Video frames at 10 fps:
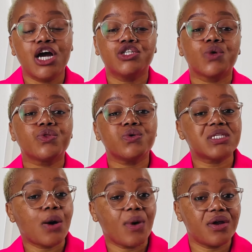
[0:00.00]
So those
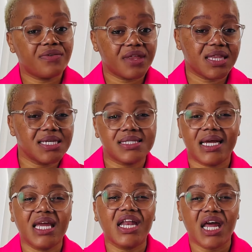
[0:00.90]
are one of the things
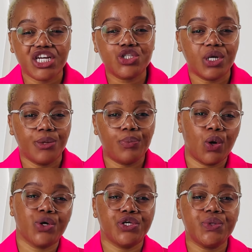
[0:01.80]
that can actually
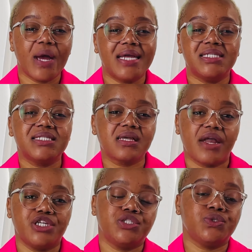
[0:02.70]
block you and
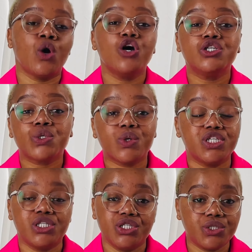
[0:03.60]
discourage you to
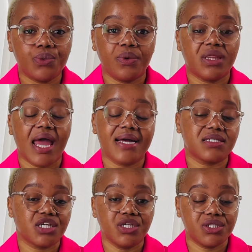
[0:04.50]
continue with the
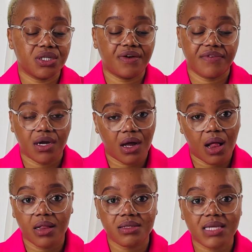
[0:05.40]
execution of your
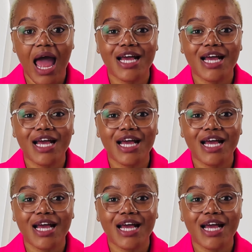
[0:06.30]
goals.